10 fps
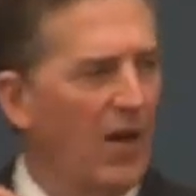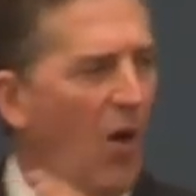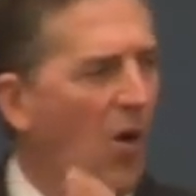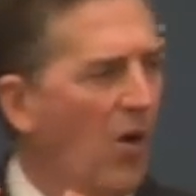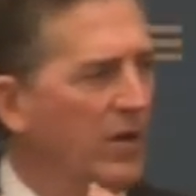
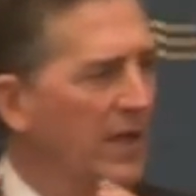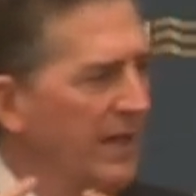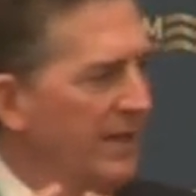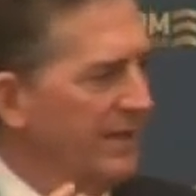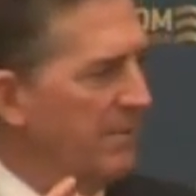all
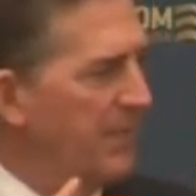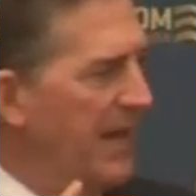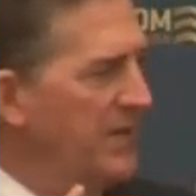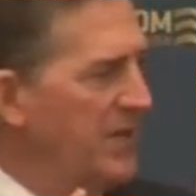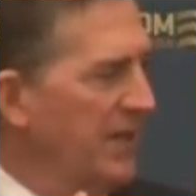that
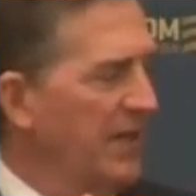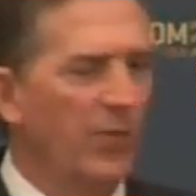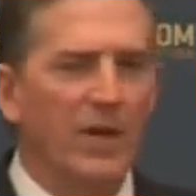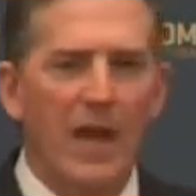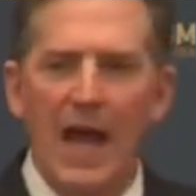basically
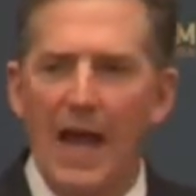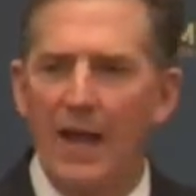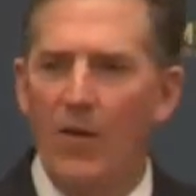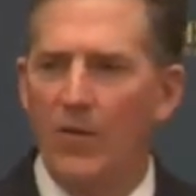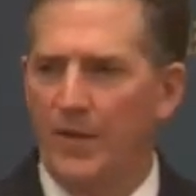
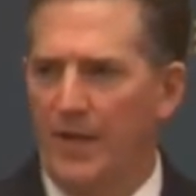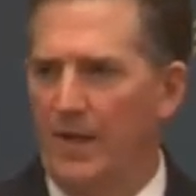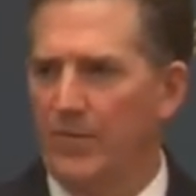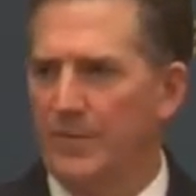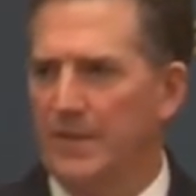rely on the
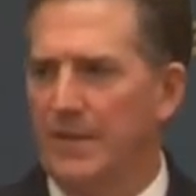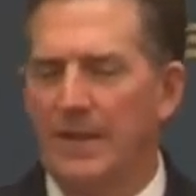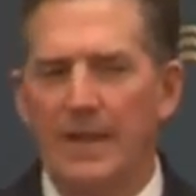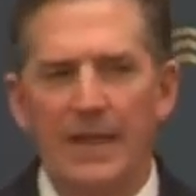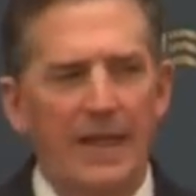government.
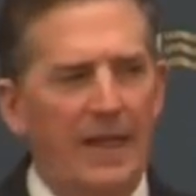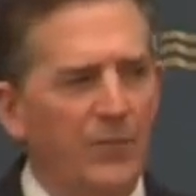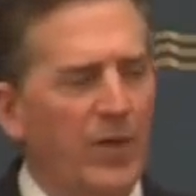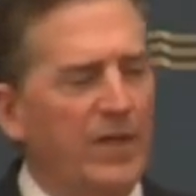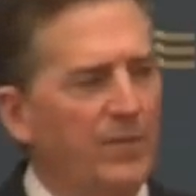
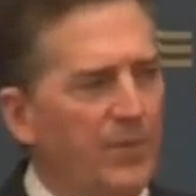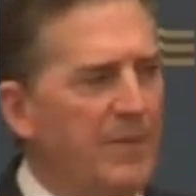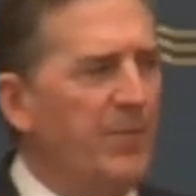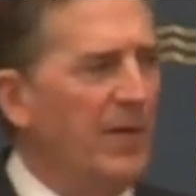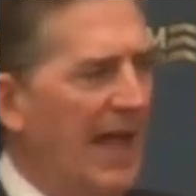And when
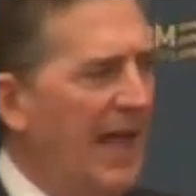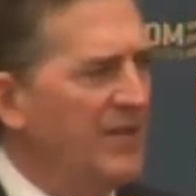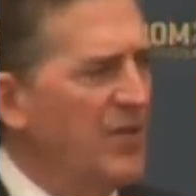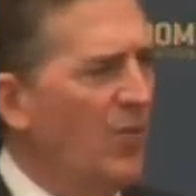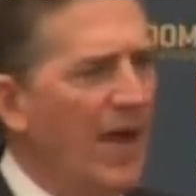people
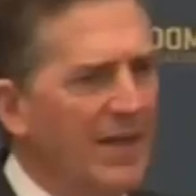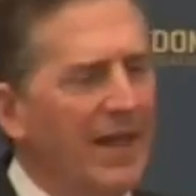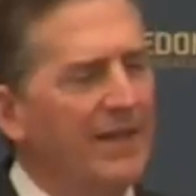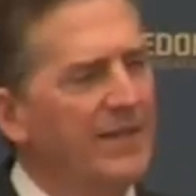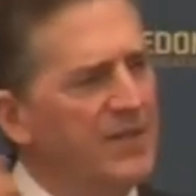ask, why
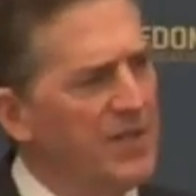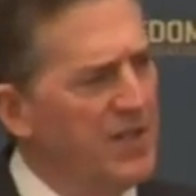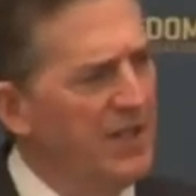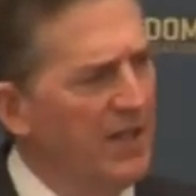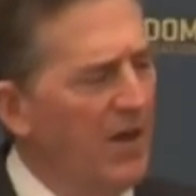can't they
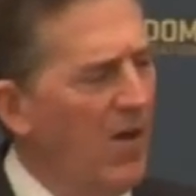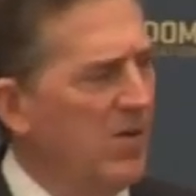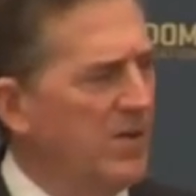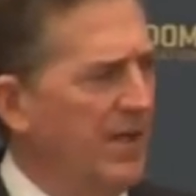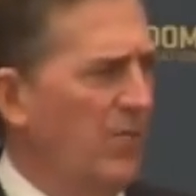just get
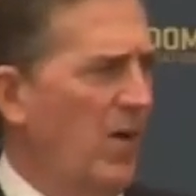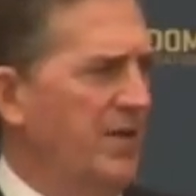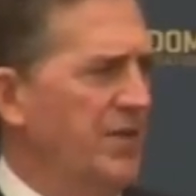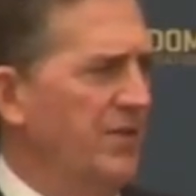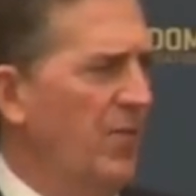along in
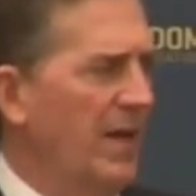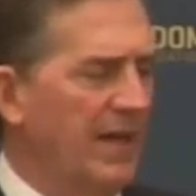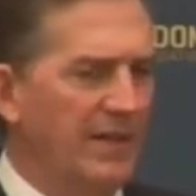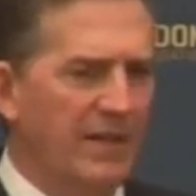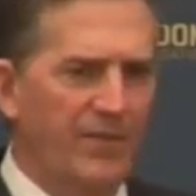Washington? Why
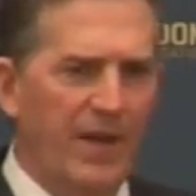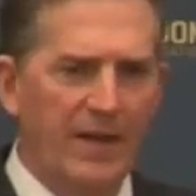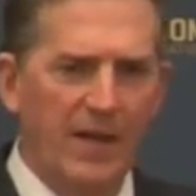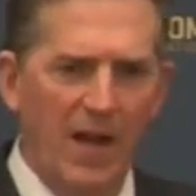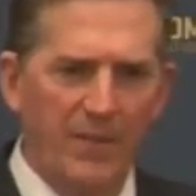can't they
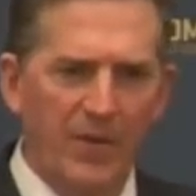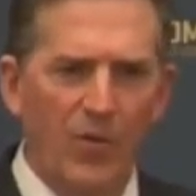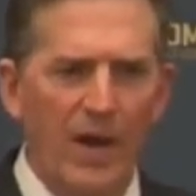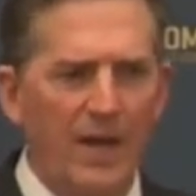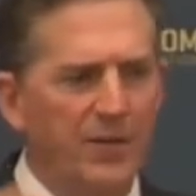find common
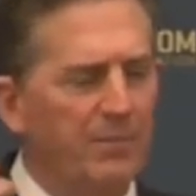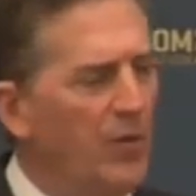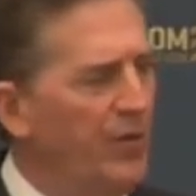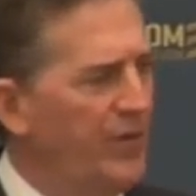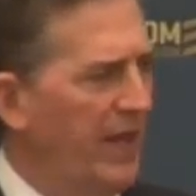ground
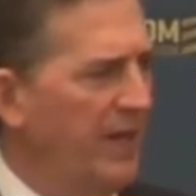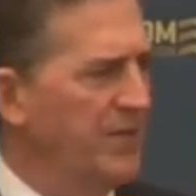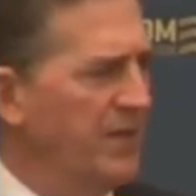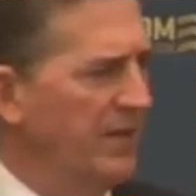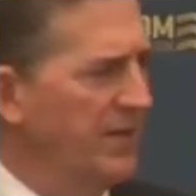and move
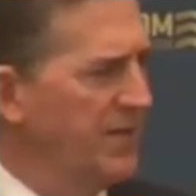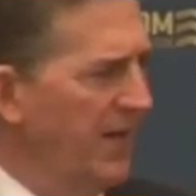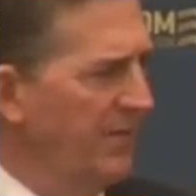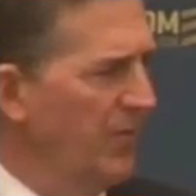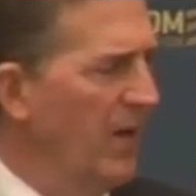things in the
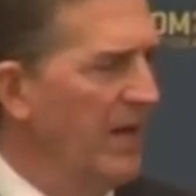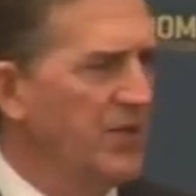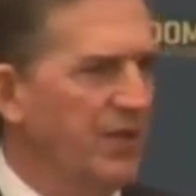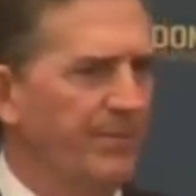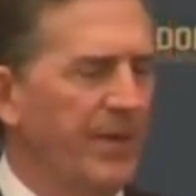same
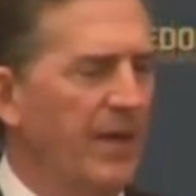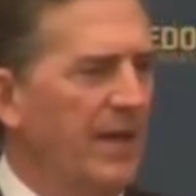direction?